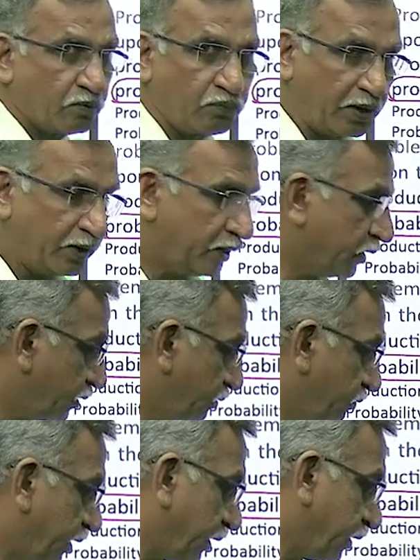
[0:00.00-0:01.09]
finding the
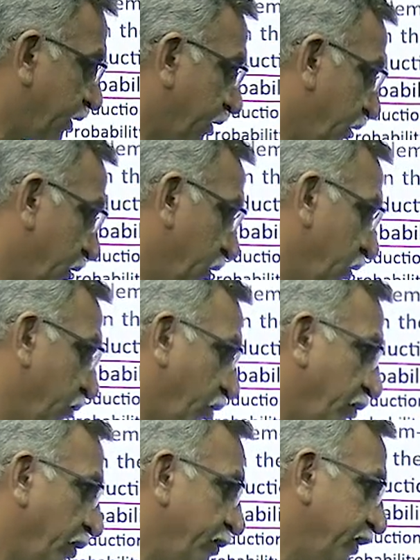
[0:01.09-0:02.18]
weighting,
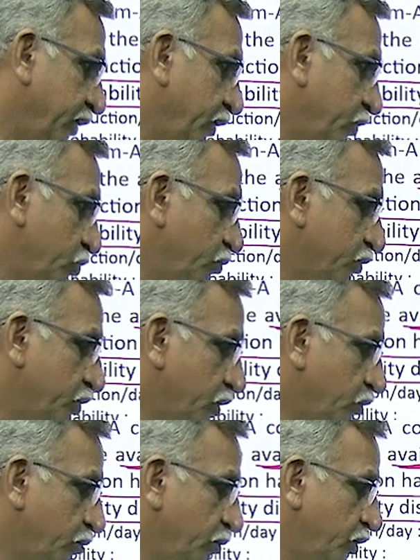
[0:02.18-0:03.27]
probability distribution,
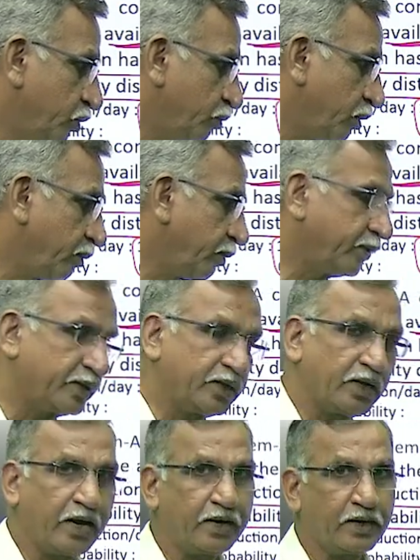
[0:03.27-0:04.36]
cumulative probability
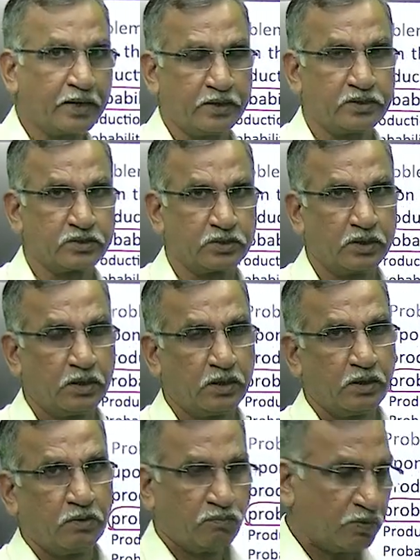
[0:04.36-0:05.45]
and range.
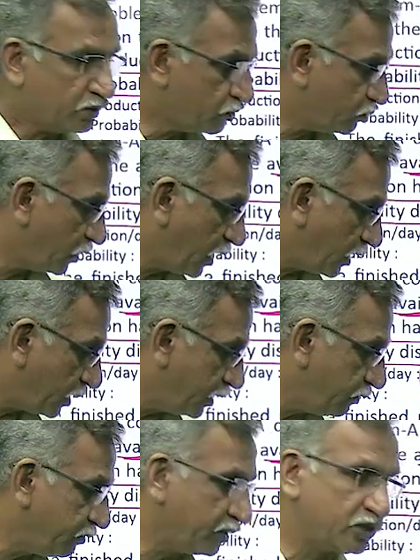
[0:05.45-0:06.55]
Once we are
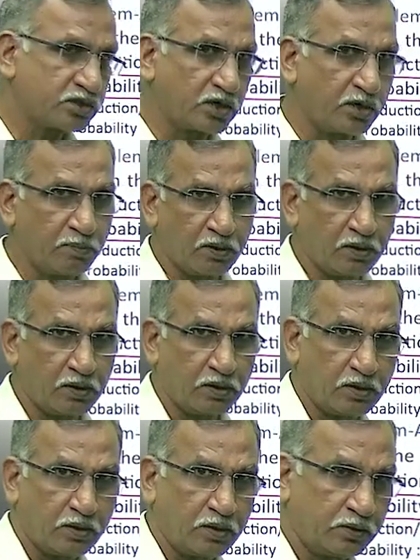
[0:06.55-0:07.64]
ready with this table,
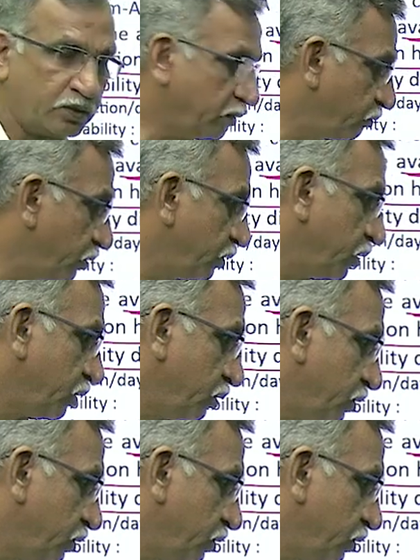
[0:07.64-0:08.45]
then we will